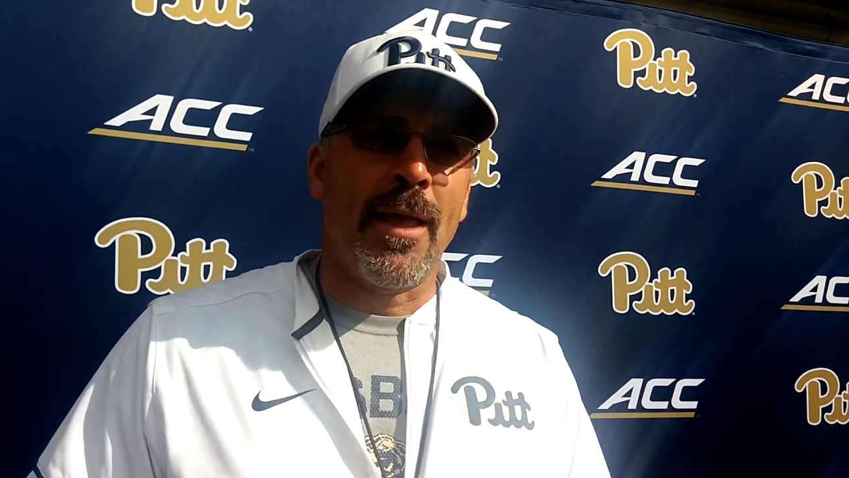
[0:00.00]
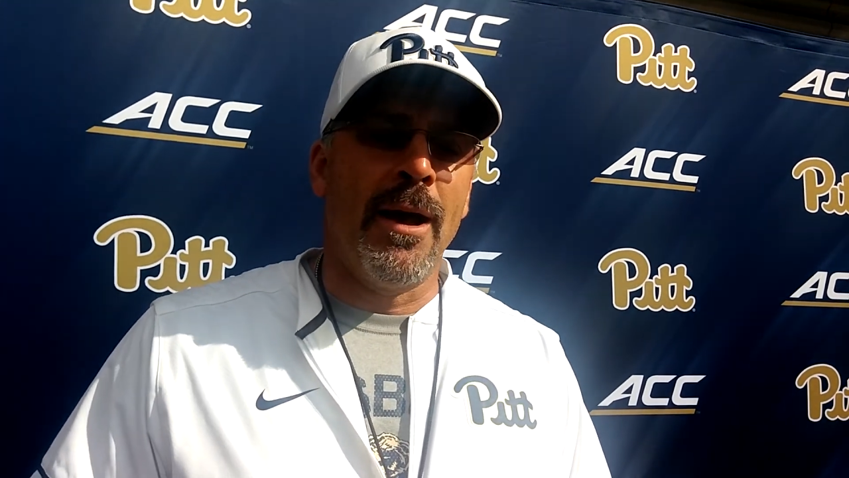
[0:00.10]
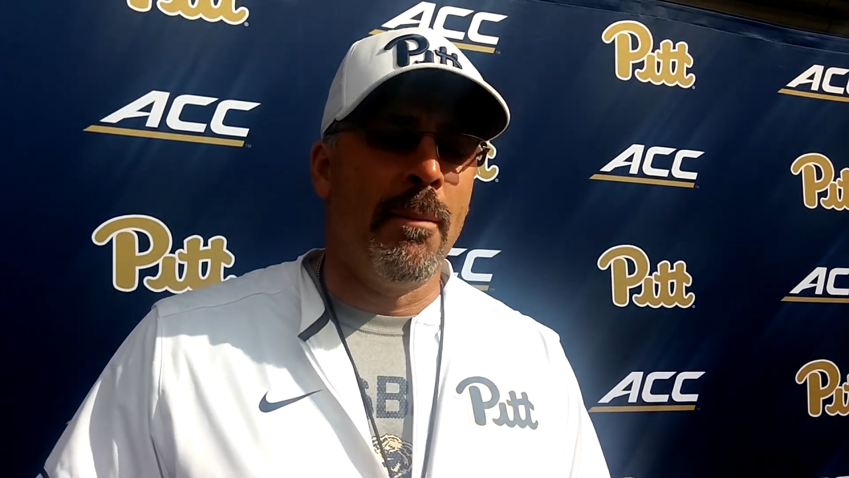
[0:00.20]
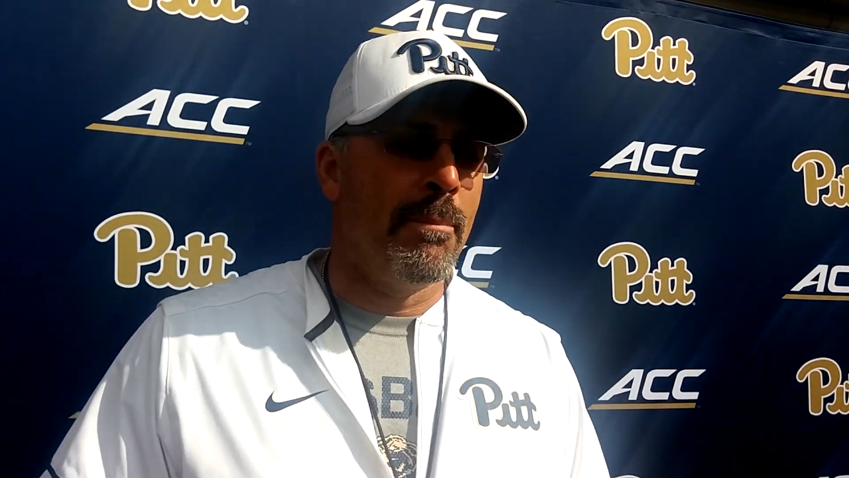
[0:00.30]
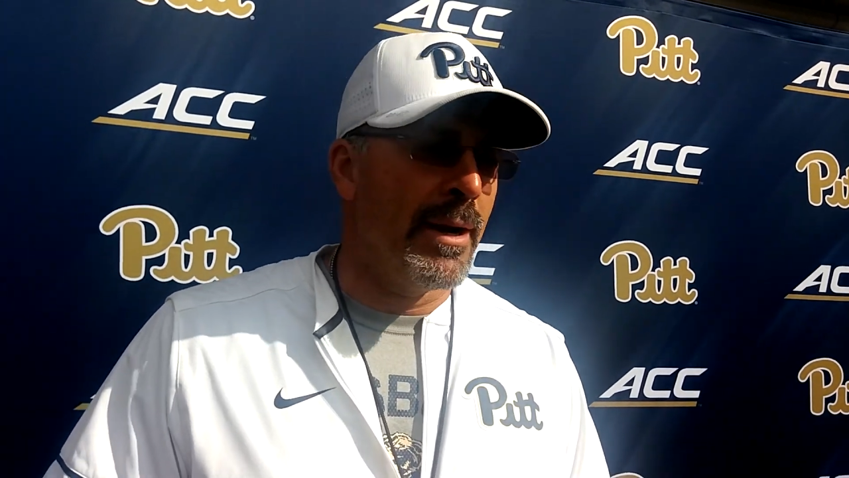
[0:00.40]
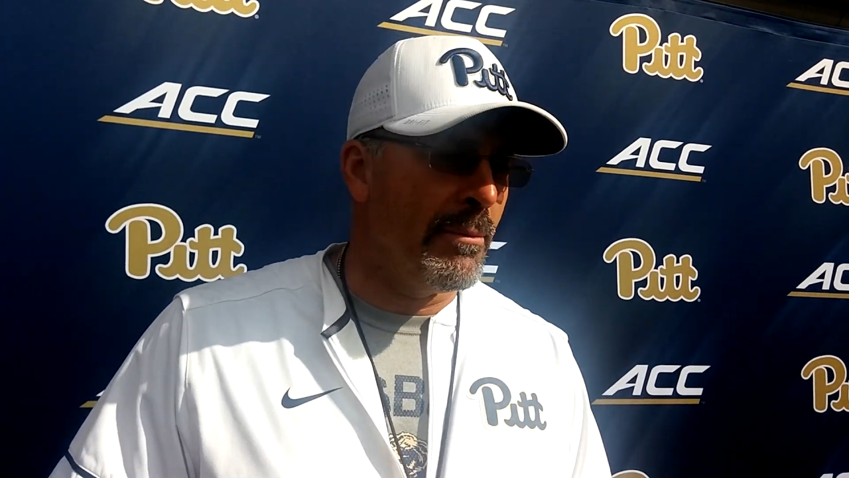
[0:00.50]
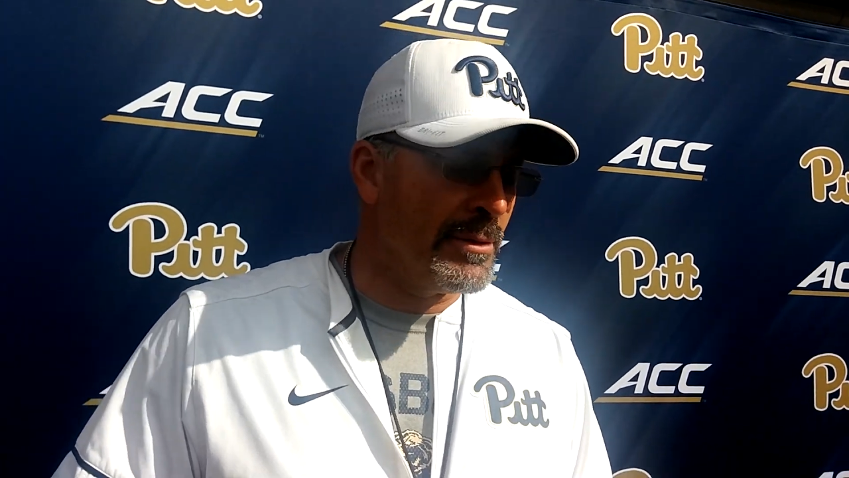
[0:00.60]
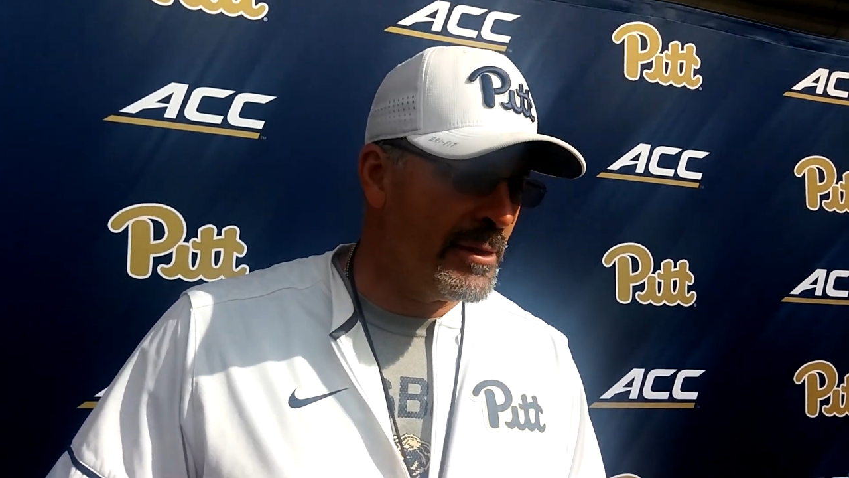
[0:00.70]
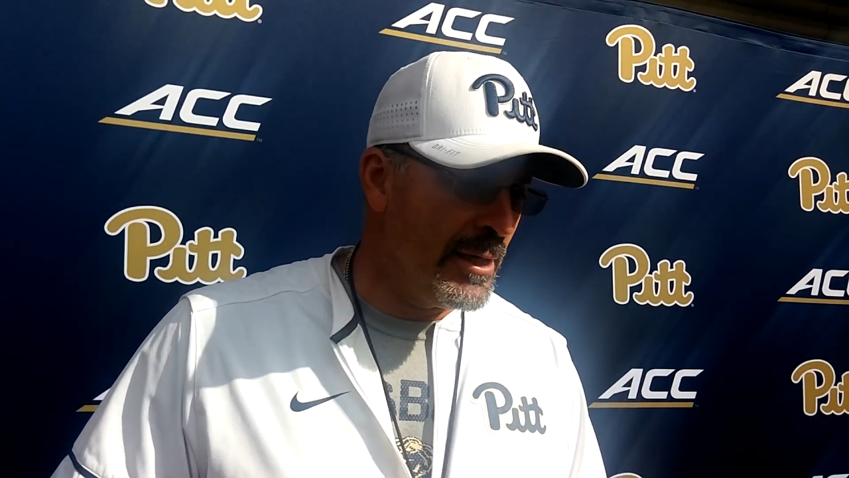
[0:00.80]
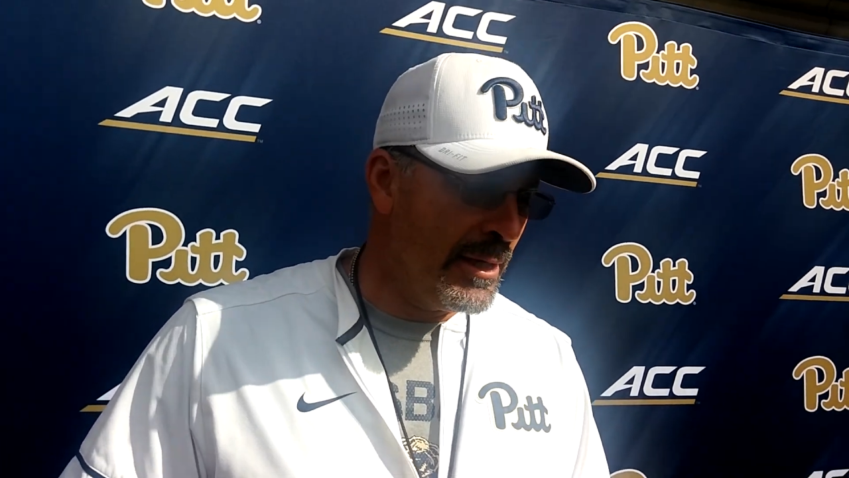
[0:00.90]
But it
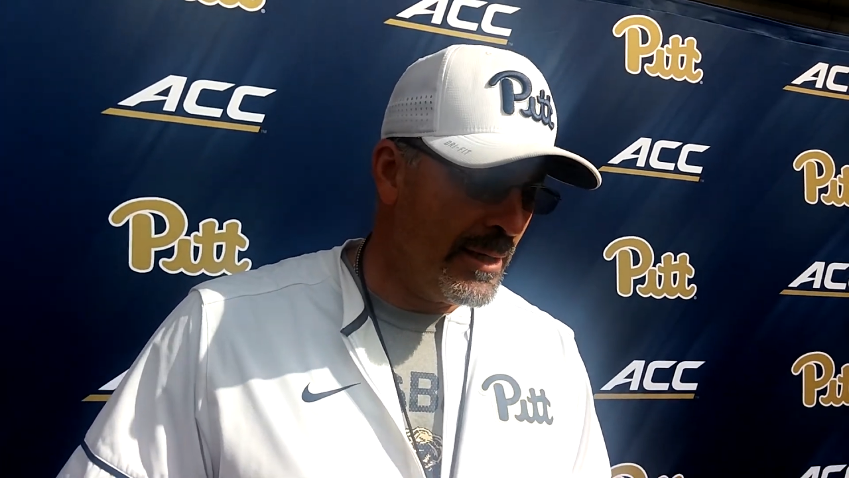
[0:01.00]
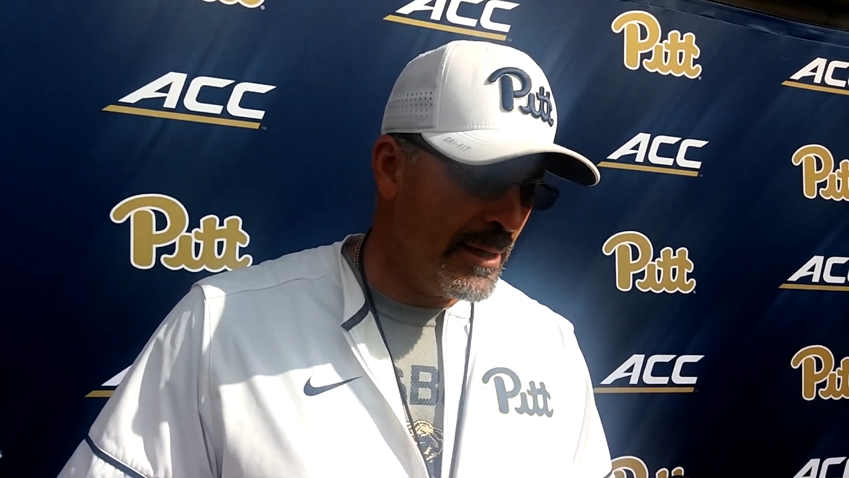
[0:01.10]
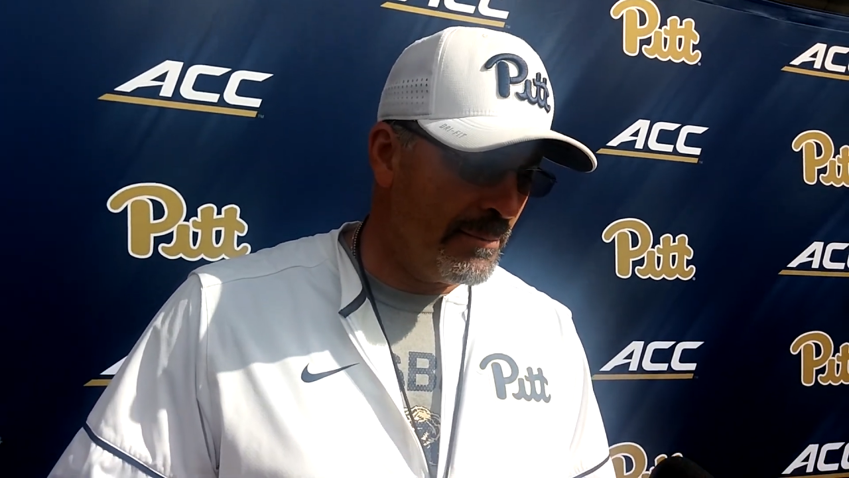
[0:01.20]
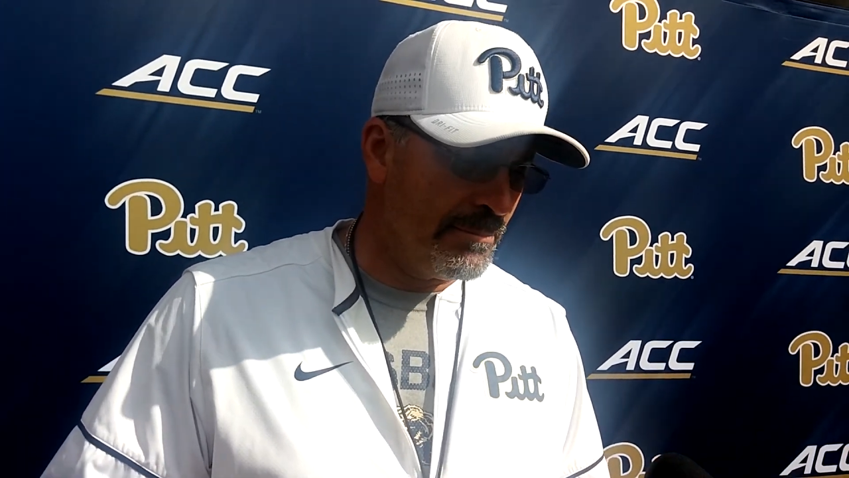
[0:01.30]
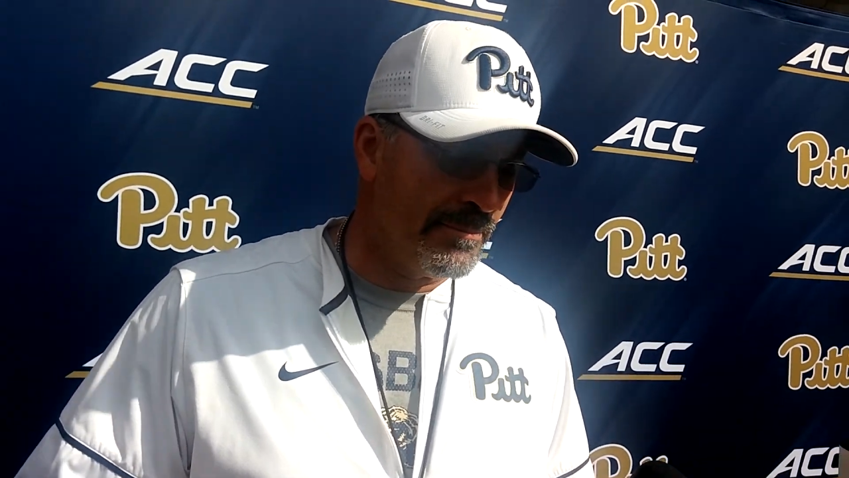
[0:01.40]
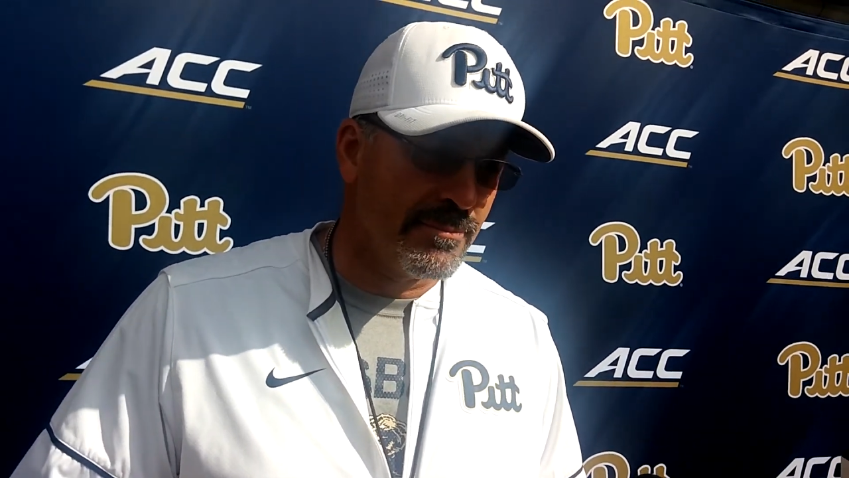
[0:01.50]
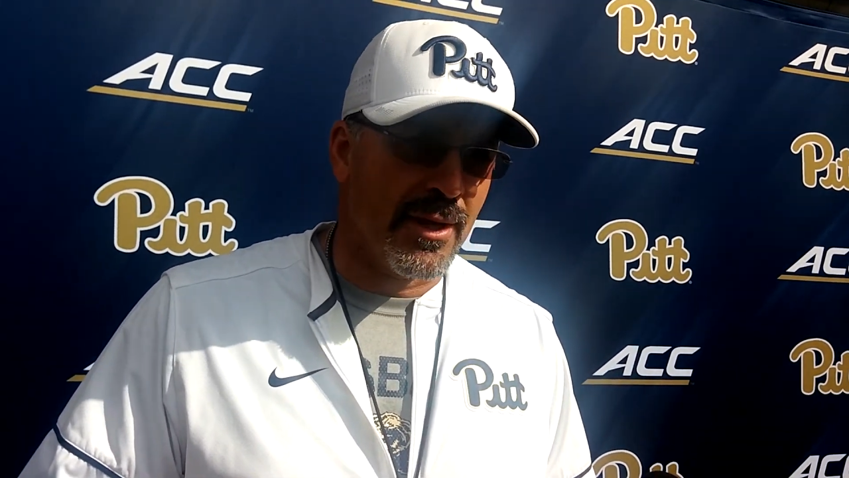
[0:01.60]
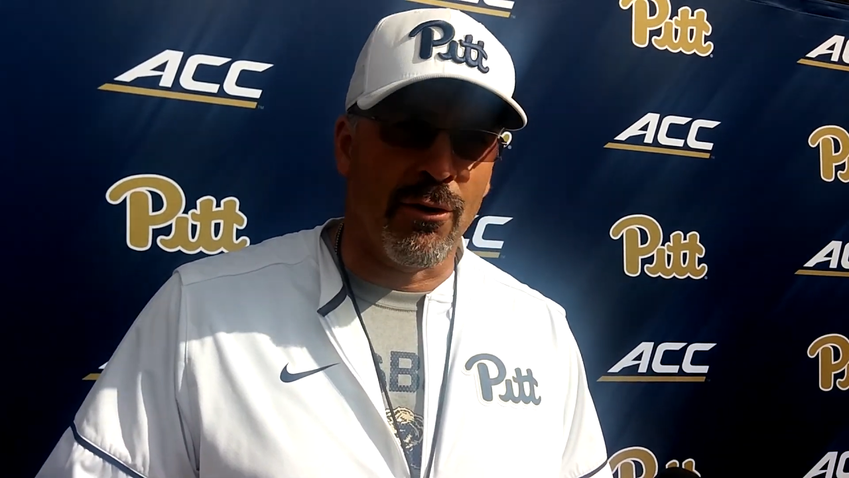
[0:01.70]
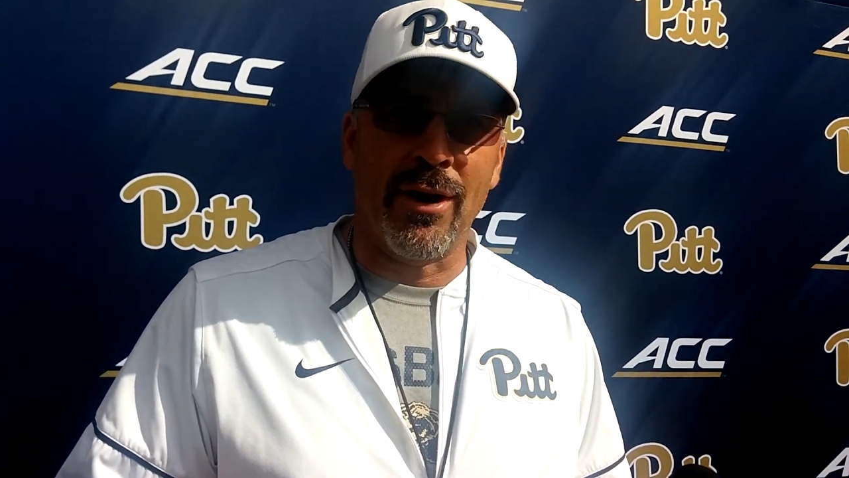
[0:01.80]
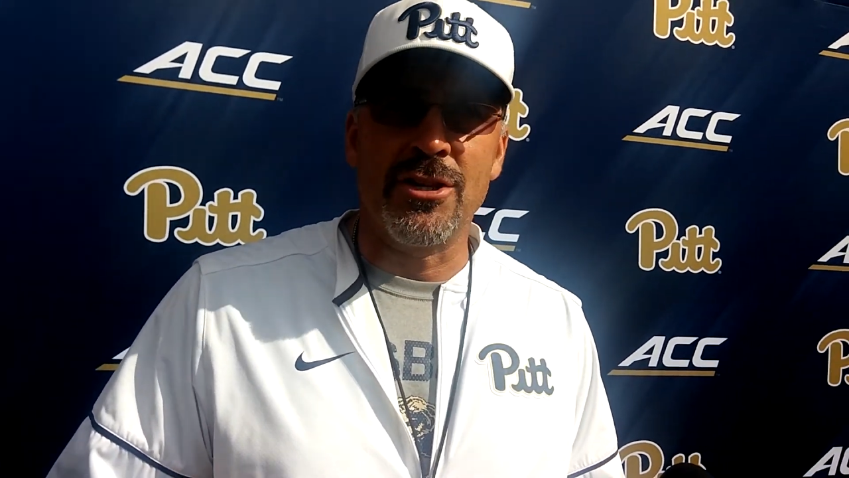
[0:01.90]
was
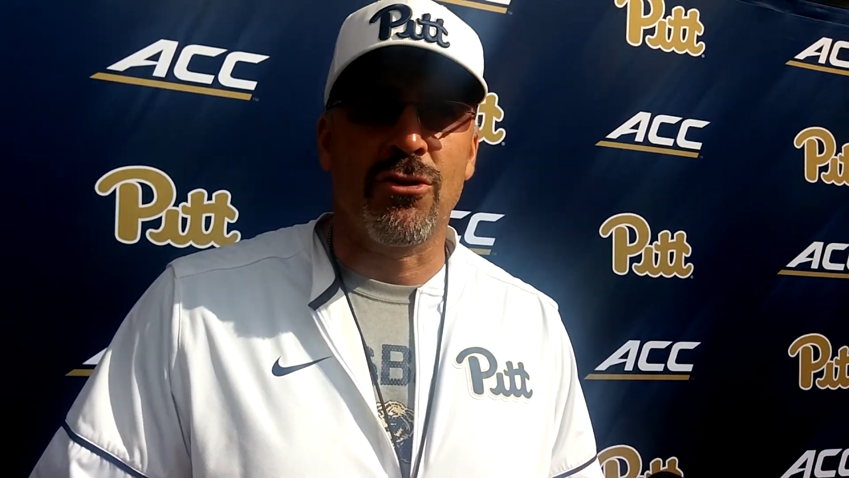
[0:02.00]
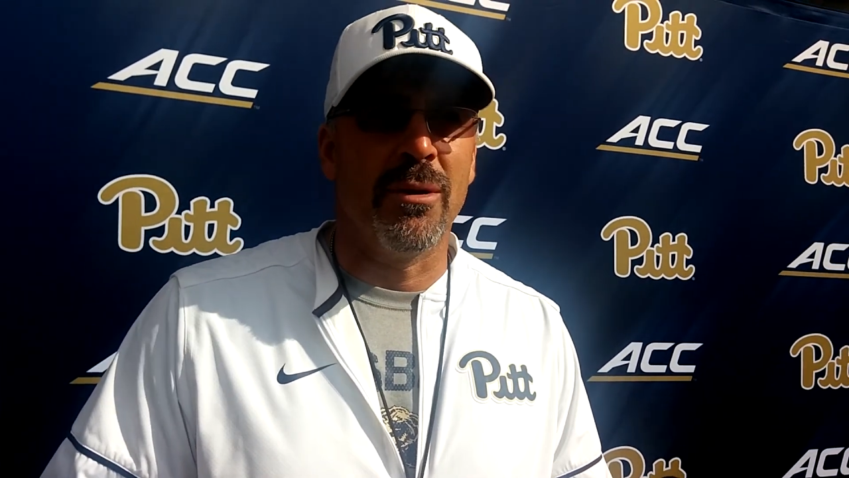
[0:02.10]
a great